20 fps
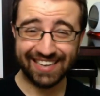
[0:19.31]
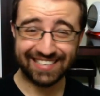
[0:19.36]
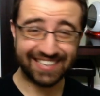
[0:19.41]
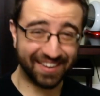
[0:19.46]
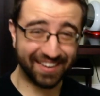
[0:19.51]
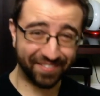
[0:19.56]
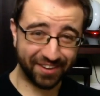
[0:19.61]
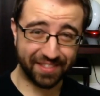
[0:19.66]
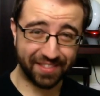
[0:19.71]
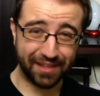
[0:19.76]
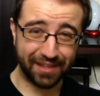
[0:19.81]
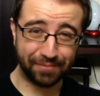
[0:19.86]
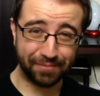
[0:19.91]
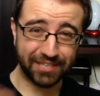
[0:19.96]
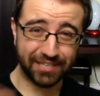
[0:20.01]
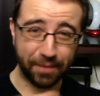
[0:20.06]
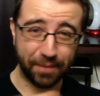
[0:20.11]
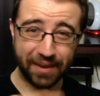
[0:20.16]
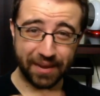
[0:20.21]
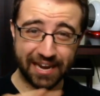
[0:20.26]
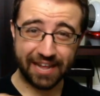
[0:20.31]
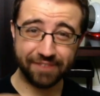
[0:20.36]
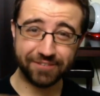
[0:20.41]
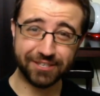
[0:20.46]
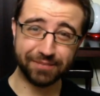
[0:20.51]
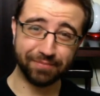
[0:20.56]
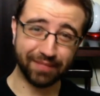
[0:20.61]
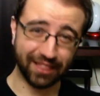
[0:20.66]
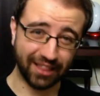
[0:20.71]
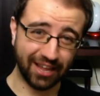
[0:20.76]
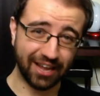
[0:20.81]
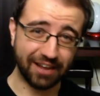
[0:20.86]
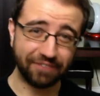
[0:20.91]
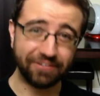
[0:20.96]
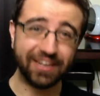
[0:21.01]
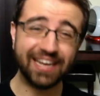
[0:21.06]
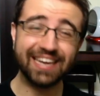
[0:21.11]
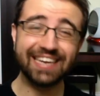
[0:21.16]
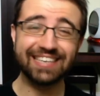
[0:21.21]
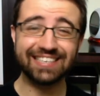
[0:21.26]
to give it a thumbs up and give some
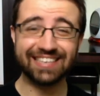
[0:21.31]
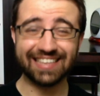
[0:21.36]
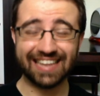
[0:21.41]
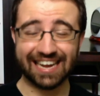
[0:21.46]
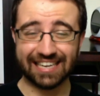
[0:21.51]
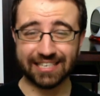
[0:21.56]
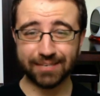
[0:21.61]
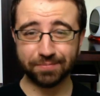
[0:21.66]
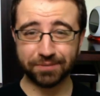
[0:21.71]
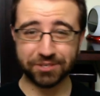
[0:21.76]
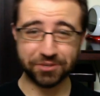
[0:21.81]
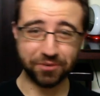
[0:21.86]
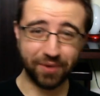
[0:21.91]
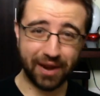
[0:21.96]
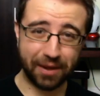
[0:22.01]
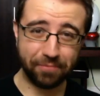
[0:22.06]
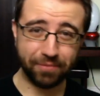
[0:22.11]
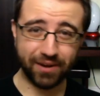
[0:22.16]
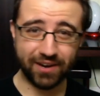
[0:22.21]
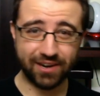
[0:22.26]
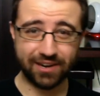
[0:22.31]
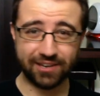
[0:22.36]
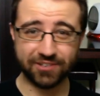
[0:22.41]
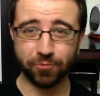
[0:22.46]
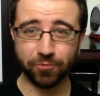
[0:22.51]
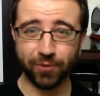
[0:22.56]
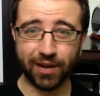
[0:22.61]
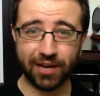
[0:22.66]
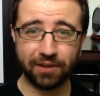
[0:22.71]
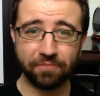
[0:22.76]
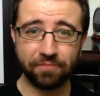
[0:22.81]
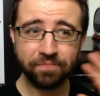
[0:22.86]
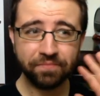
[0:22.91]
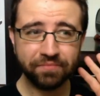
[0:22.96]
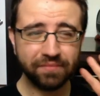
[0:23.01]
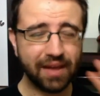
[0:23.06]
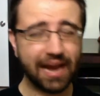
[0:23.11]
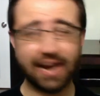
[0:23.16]
love to that subscribe button as well.